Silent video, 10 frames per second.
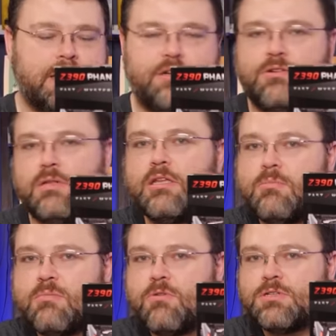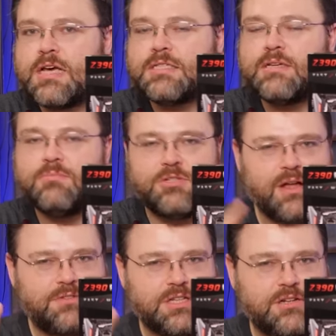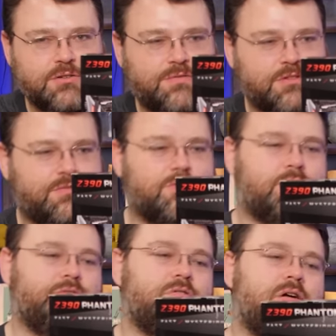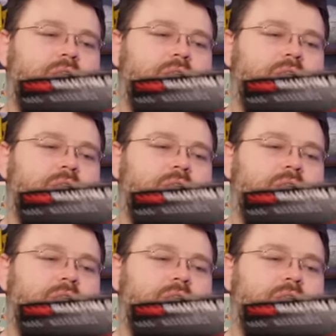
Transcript: Need to do a little bit more testing, but you'll have to stay tuned for the full review